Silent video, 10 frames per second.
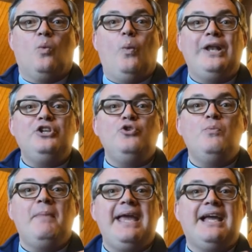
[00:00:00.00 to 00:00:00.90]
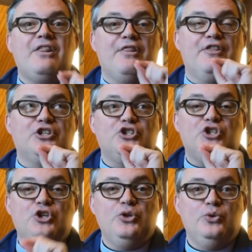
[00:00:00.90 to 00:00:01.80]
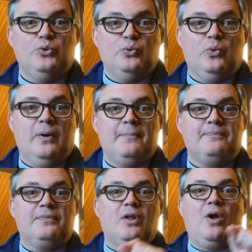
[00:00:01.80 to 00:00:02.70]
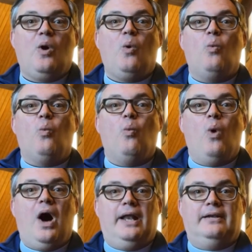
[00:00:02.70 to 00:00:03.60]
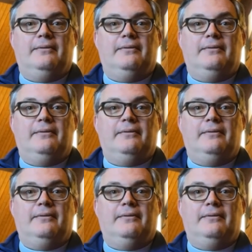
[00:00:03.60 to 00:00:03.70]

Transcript: When you make the two one.